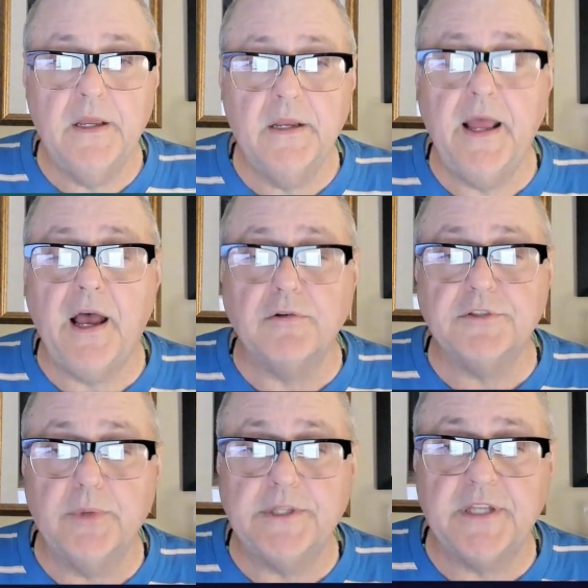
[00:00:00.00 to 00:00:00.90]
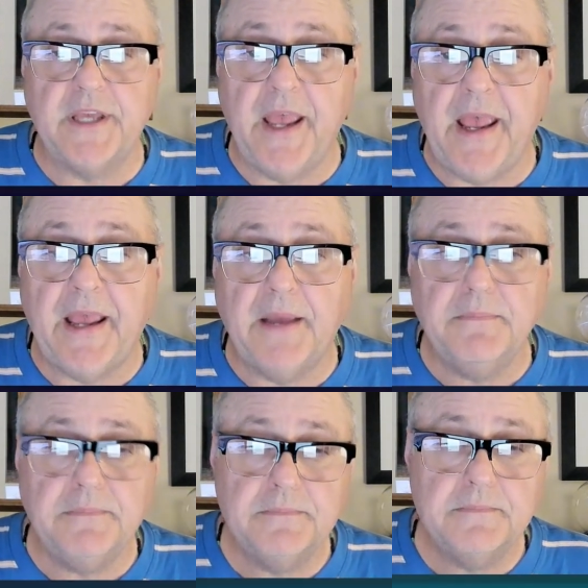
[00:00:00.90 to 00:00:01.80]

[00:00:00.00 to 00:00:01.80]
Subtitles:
Now, so it's a game